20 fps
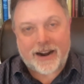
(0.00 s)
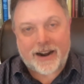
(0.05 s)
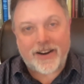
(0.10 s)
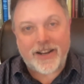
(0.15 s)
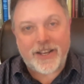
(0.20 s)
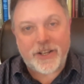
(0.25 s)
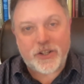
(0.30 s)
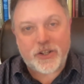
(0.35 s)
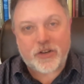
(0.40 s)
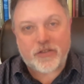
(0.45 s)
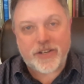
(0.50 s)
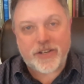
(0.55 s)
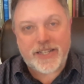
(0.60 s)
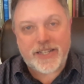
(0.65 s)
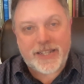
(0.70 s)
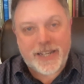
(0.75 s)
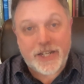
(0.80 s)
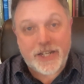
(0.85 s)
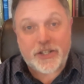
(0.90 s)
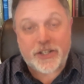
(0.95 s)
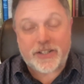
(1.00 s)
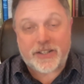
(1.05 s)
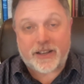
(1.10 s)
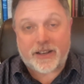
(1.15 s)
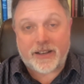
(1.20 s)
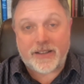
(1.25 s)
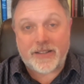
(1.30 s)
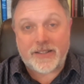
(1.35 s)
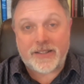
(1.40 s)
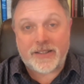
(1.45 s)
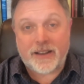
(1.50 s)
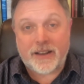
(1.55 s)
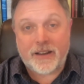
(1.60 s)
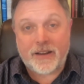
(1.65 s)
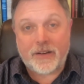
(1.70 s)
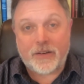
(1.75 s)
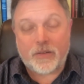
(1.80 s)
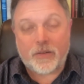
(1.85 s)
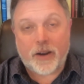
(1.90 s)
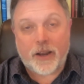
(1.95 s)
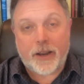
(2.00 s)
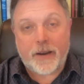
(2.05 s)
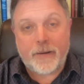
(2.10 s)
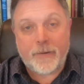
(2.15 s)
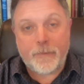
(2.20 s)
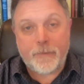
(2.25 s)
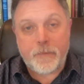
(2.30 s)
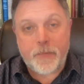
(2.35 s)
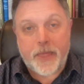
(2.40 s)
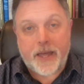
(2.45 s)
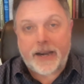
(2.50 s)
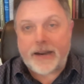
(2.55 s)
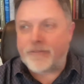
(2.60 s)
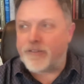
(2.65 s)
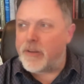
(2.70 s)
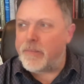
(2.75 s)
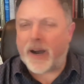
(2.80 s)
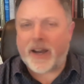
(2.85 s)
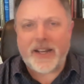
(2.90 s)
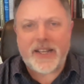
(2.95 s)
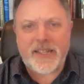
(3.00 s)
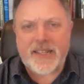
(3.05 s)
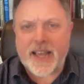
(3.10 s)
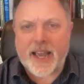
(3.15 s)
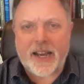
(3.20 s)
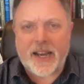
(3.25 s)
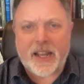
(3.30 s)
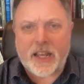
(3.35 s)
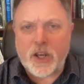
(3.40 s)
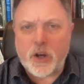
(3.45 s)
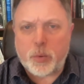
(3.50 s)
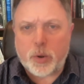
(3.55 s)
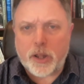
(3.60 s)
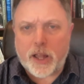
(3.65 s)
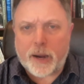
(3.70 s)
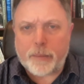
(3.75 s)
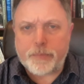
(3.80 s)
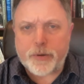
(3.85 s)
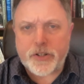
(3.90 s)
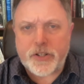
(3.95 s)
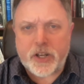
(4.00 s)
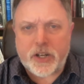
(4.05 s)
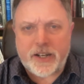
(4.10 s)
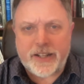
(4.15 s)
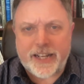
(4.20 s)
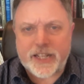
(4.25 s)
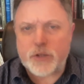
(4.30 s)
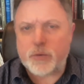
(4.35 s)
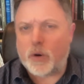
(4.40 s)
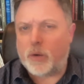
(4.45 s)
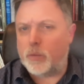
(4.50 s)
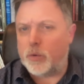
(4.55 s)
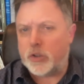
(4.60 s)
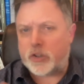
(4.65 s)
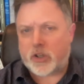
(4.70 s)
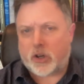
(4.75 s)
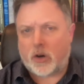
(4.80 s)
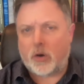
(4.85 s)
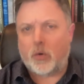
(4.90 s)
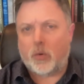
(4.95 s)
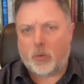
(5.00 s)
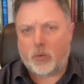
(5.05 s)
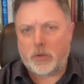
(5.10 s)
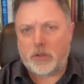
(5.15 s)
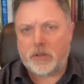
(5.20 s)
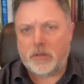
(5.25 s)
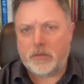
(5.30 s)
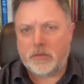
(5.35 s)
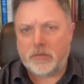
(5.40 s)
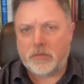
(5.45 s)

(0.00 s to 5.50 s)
Our history teaches us, right, that everybody's had equal opportunity. That's what we're told.